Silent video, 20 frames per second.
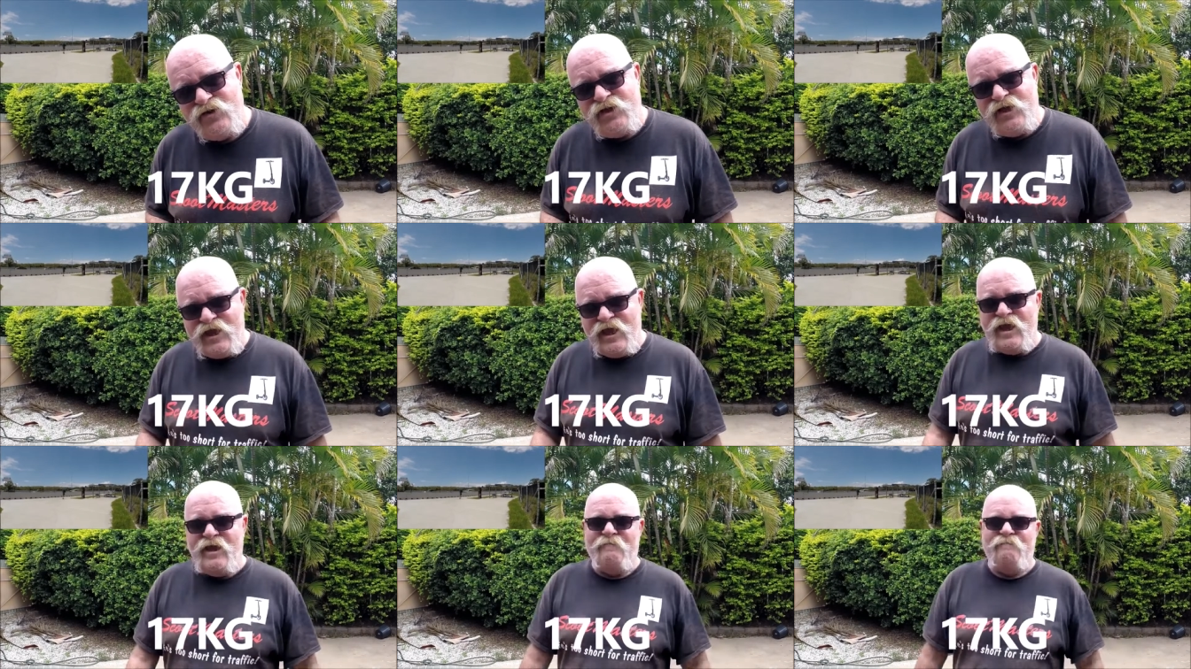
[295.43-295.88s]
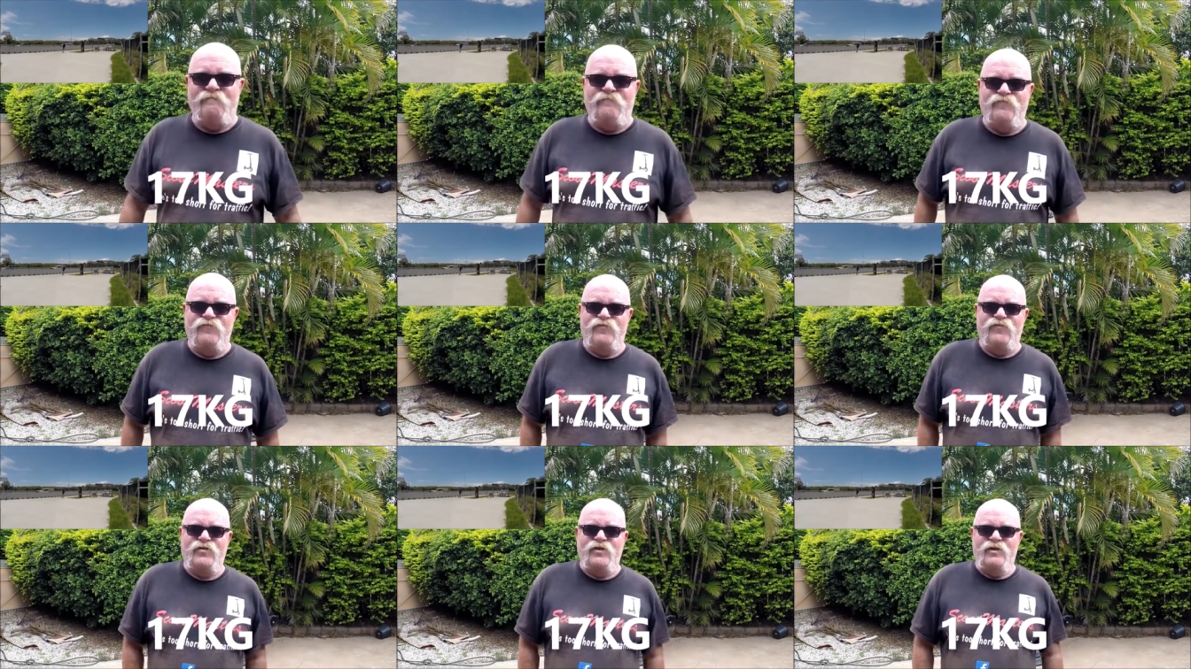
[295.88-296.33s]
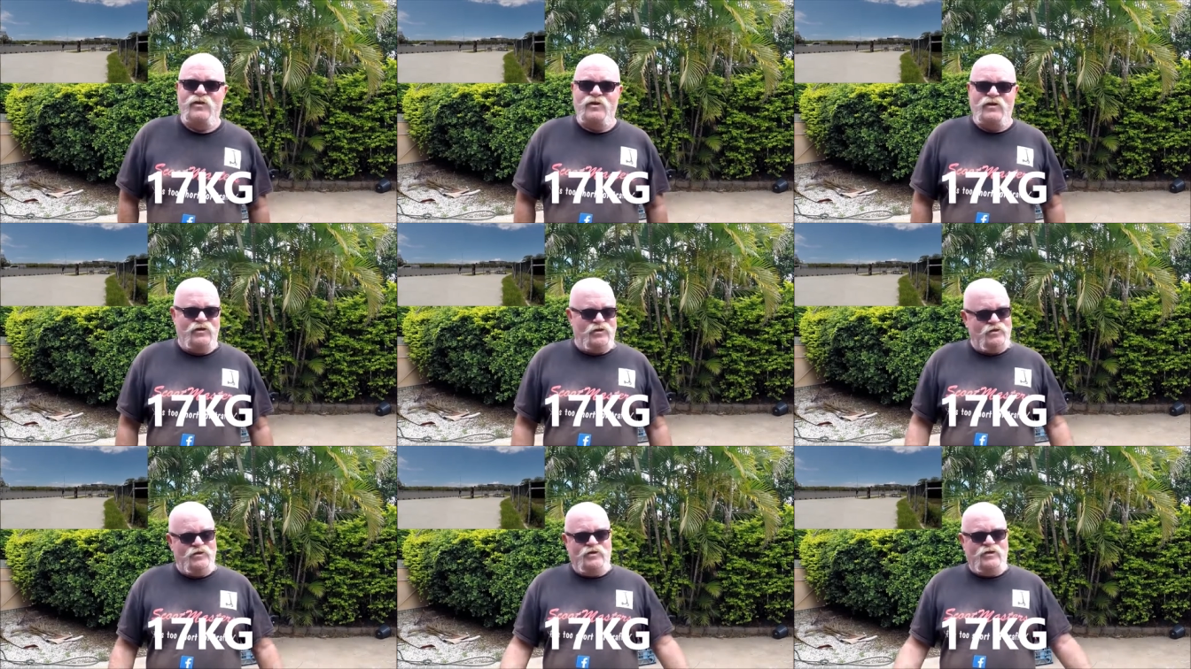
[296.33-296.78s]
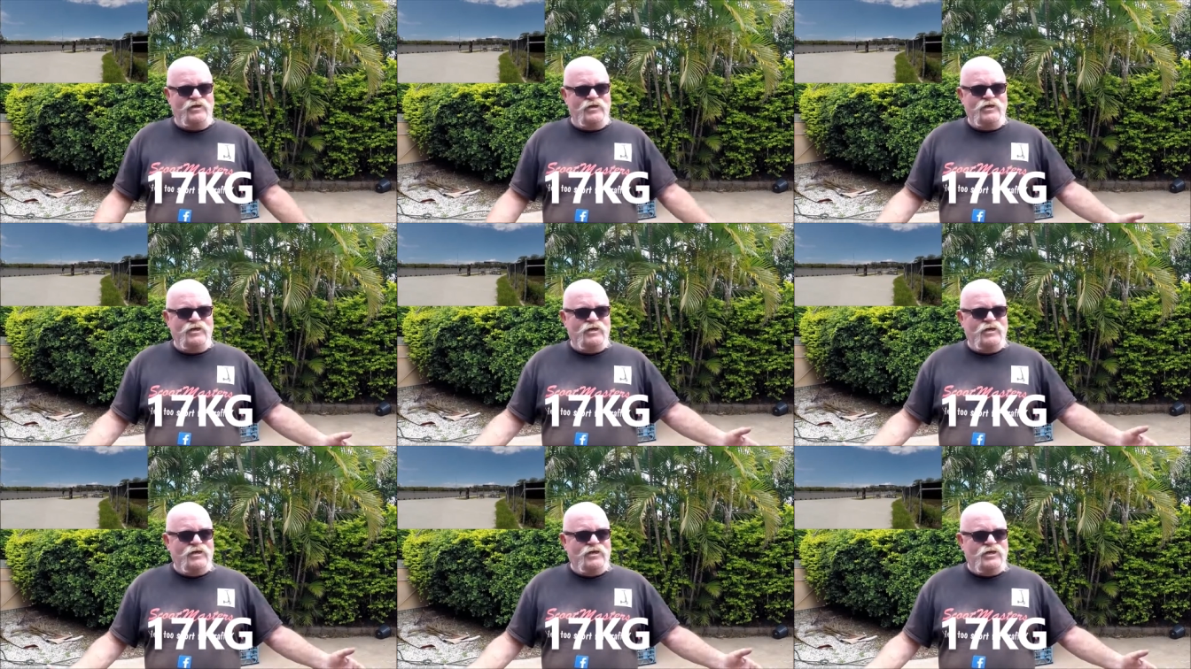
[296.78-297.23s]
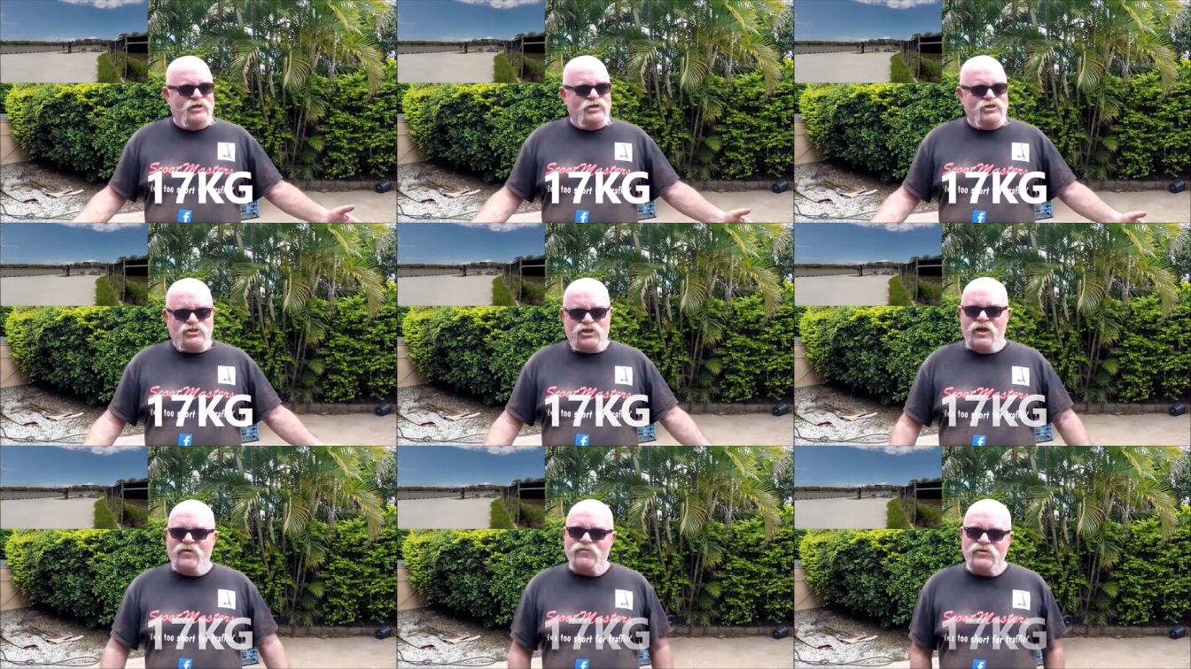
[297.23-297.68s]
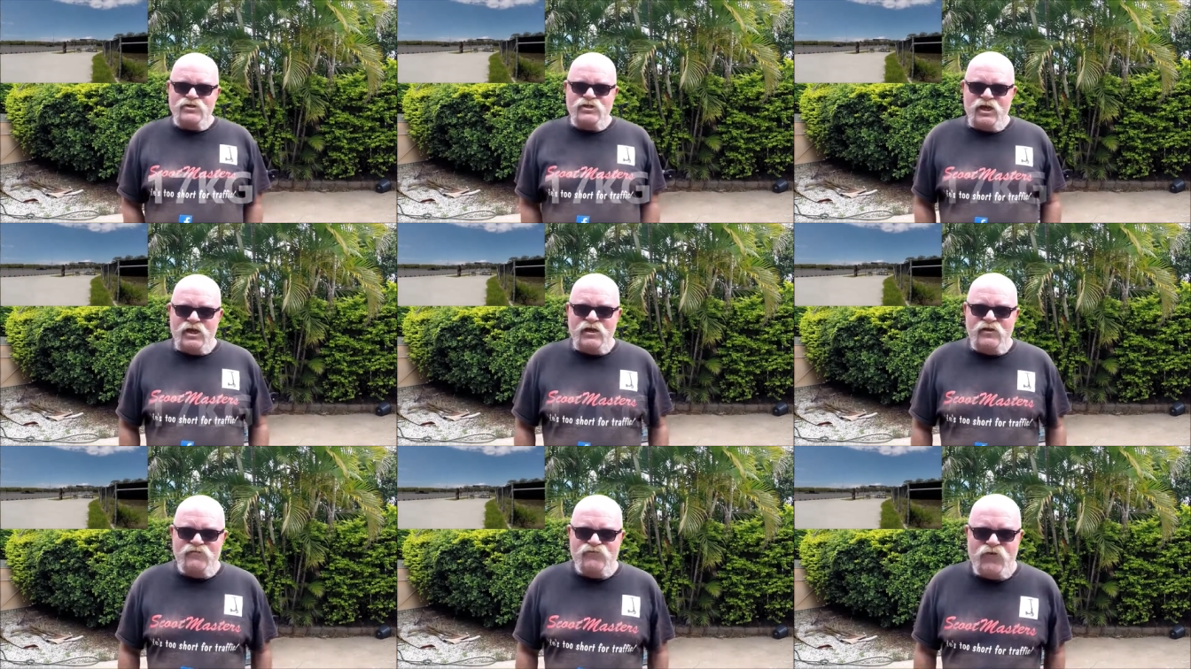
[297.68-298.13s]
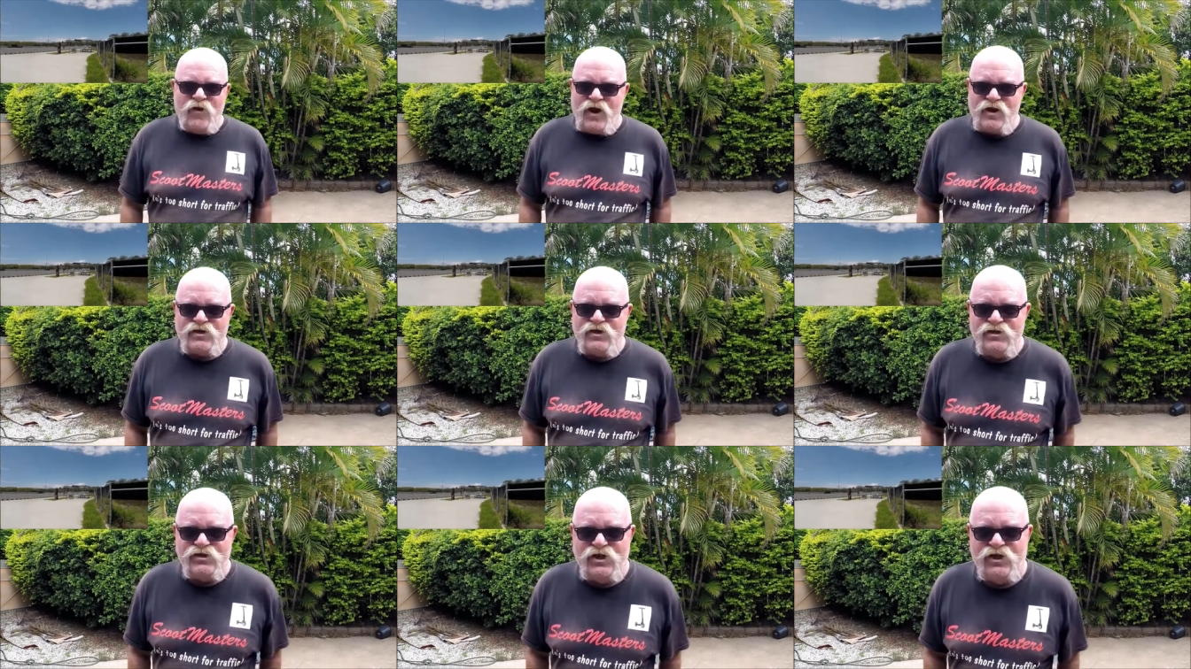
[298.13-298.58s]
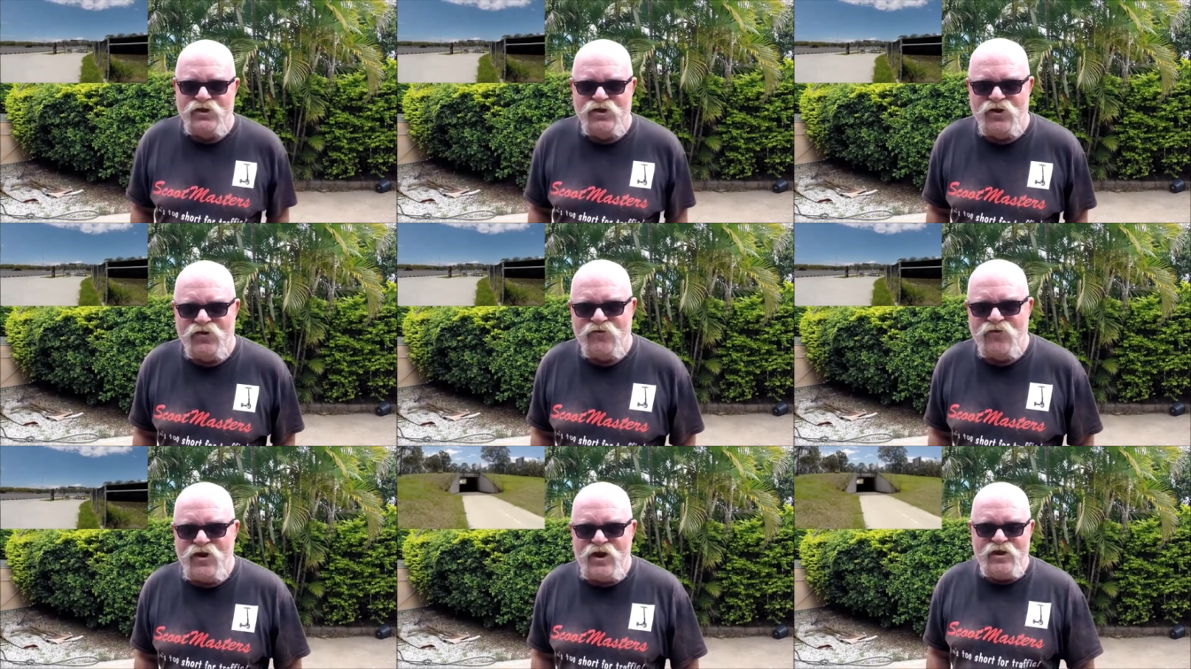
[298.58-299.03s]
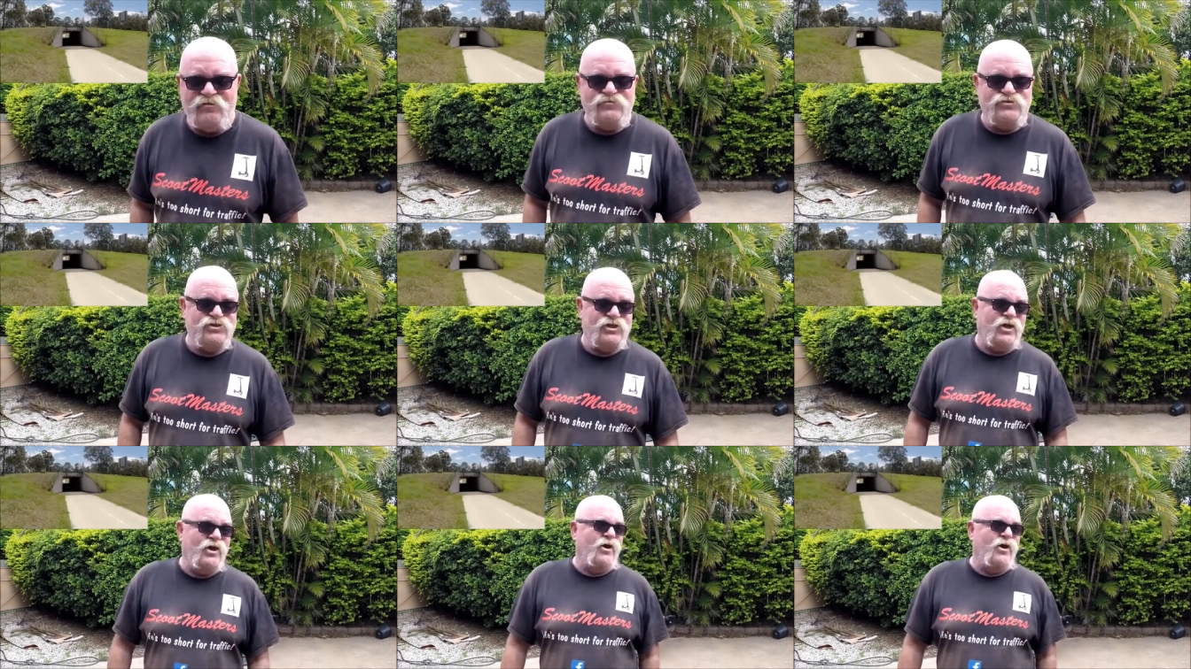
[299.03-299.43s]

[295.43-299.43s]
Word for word: Yep. 17 fucking kilograms.